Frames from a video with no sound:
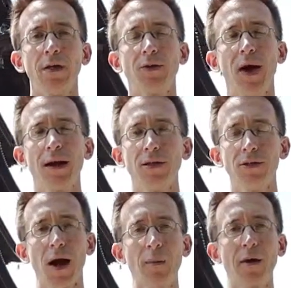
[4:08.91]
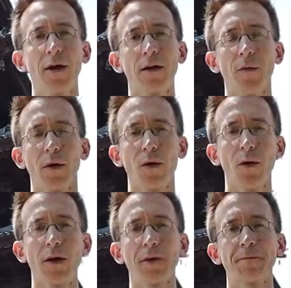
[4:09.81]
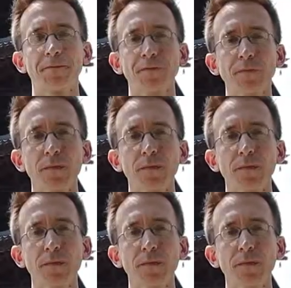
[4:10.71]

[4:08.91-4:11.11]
drag and dropping, recording,